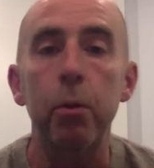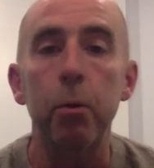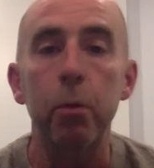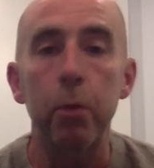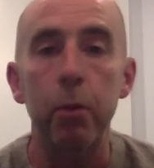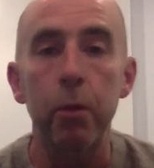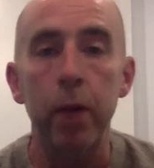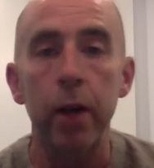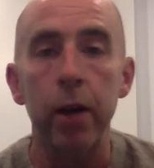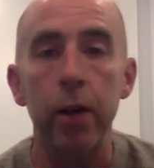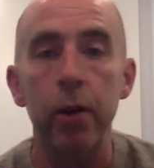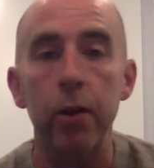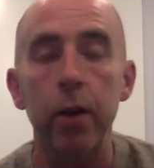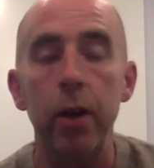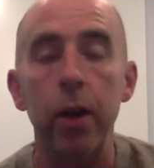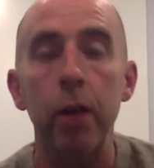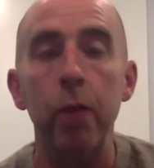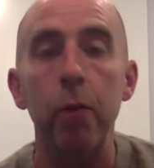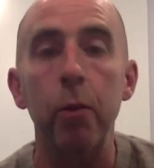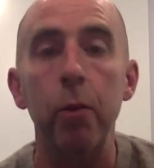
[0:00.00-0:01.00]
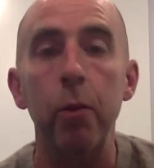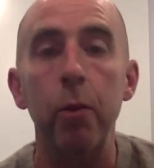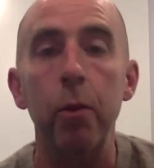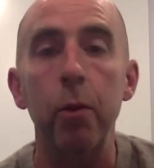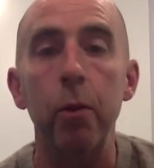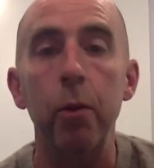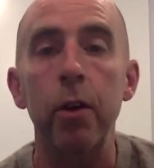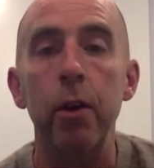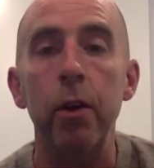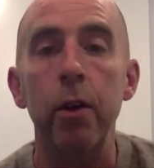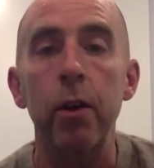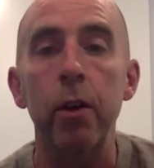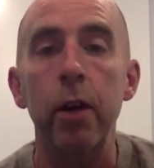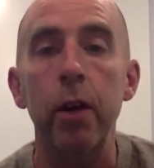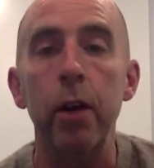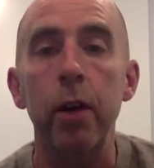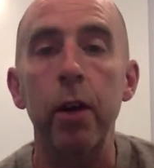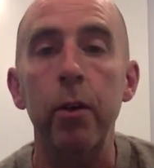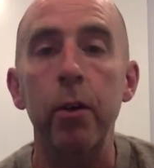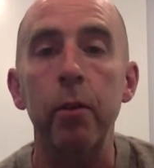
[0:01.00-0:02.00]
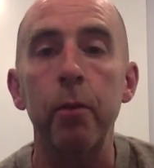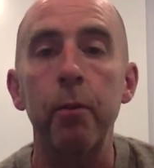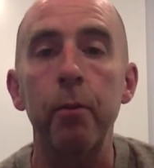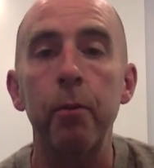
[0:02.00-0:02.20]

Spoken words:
providers and workers here in Hamilton.